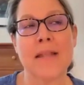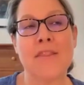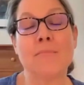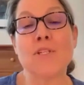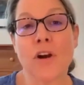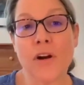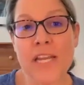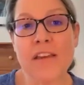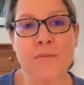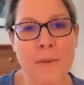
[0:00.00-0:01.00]
the
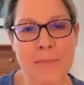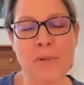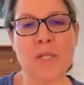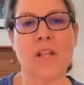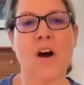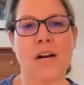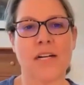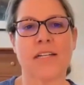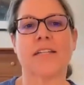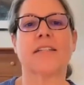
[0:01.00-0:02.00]
majority of people
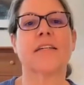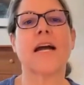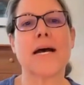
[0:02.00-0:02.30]
are